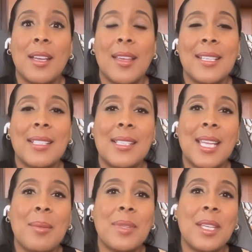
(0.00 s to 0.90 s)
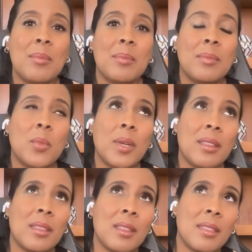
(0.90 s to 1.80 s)
and that's the same thing
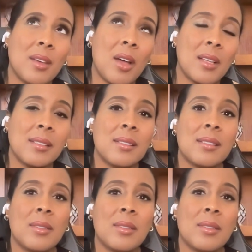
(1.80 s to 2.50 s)
with thoughts.